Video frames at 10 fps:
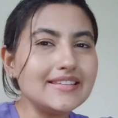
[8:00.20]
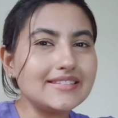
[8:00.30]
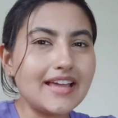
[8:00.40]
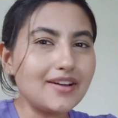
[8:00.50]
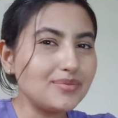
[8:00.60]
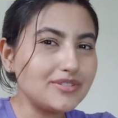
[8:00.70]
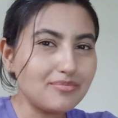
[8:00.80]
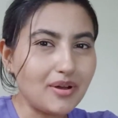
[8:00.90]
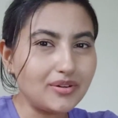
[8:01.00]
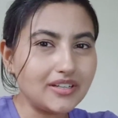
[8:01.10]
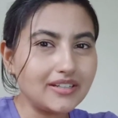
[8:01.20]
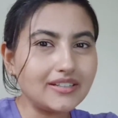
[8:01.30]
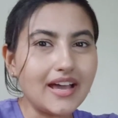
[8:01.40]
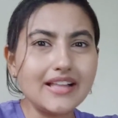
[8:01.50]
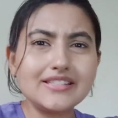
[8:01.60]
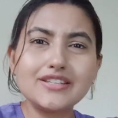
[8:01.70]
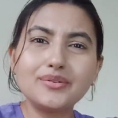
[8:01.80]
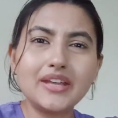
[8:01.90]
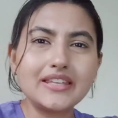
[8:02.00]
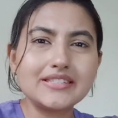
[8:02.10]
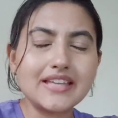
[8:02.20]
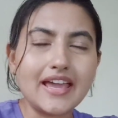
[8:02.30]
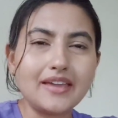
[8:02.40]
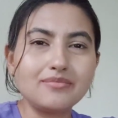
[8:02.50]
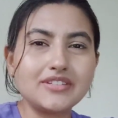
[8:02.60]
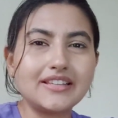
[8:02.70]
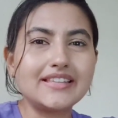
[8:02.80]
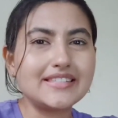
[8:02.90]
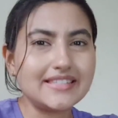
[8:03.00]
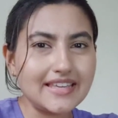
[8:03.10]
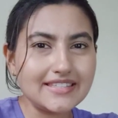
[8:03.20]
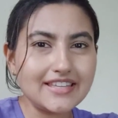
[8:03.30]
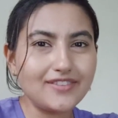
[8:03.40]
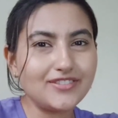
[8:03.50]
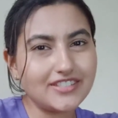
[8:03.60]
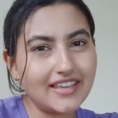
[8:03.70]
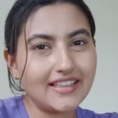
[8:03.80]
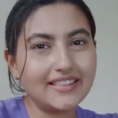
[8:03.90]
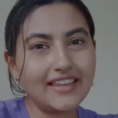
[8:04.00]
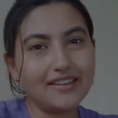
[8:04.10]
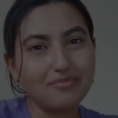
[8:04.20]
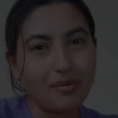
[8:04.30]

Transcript: yes, that was about it. I'll see you next time. Till then, stay safe, stay healthy, and